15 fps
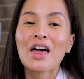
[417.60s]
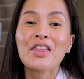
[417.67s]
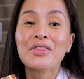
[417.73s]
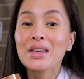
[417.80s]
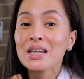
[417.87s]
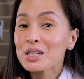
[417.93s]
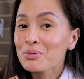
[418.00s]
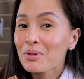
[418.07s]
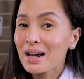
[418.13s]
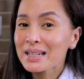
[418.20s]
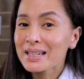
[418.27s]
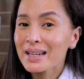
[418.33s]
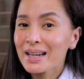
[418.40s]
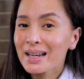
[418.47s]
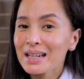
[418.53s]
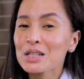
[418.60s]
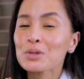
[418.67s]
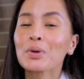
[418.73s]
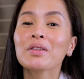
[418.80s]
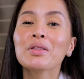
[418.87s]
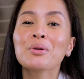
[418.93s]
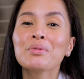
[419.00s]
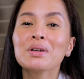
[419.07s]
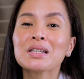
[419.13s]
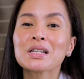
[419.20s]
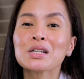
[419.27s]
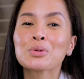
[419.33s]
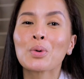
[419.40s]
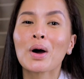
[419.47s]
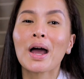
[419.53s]
This right here is one of the
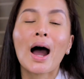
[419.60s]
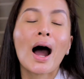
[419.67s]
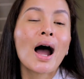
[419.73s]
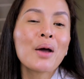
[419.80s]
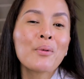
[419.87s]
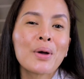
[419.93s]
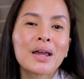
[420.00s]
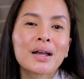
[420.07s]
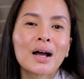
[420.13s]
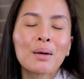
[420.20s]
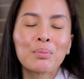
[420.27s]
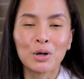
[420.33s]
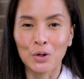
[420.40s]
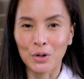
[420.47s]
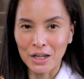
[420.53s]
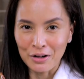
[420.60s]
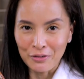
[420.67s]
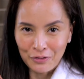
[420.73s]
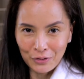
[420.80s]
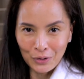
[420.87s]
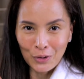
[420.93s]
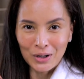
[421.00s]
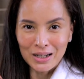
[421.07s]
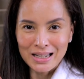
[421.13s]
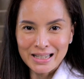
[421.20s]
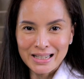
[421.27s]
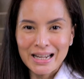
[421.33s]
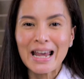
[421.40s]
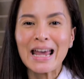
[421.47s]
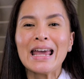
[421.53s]
reasons why I wake up looking
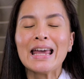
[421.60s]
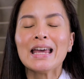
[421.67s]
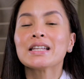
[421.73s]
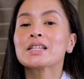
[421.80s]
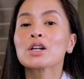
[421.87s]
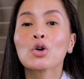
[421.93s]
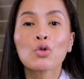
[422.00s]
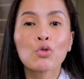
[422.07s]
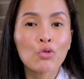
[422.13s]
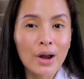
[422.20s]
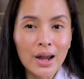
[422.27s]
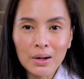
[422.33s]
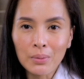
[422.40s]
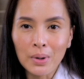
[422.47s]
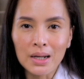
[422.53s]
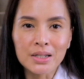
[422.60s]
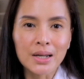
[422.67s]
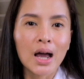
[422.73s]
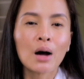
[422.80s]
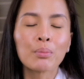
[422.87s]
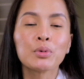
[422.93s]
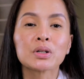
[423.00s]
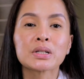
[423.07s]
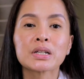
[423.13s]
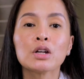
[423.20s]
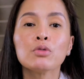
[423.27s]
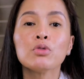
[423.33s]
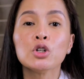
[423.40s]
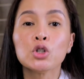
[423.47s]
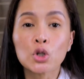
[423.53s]
flawless. It's a great way to help your
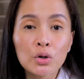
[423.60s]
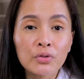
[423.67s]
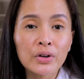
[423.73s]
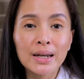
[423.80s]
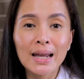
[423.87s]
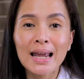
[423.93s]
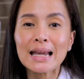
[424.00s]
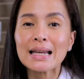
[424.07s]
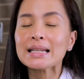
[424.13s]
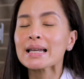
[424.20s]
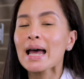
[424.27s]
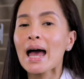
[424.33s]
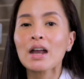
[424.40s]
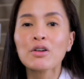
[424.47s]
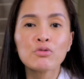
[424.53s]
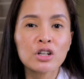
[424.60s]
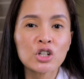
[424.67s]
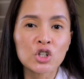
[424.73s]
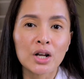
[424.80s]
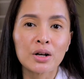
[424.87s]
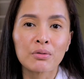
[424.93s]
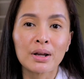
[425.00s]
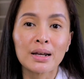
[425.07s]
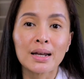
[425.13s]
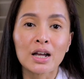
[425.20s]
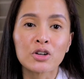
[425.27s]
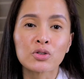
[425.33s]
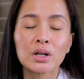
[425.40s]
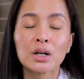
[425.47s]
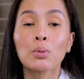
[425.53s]
skin rejuvenate and regenerate
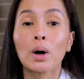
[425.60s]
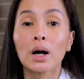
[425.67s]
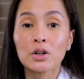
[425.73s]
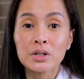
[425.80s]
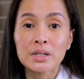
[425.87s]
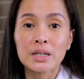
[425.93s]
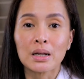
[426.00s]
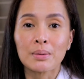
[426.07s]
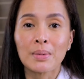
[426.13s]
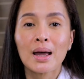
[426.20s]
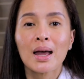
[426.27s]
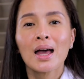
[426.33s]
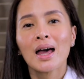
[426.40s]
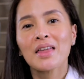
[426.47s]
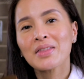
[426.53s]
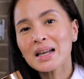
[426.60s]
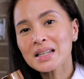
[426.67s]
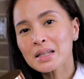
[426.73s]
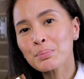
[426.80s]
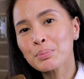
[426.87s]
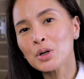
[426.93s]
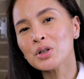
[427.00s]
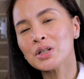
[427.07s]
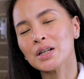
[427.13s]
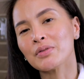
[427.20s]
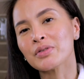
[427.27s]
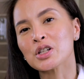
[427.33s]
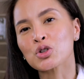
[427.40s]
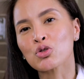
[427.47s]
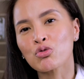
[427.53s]
naturally while you sleep. And that's the beauty
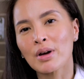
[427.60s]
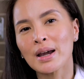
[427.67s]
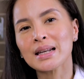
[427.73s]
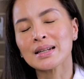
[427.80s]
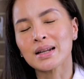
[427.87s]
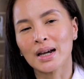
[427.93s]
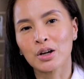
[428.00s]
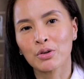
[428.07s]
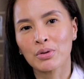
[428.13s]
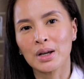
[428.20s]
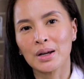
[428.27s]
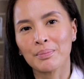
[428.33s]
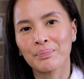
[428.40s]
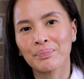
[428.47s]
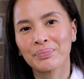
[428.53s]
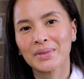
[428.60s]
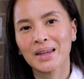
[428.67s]
of this great night cream.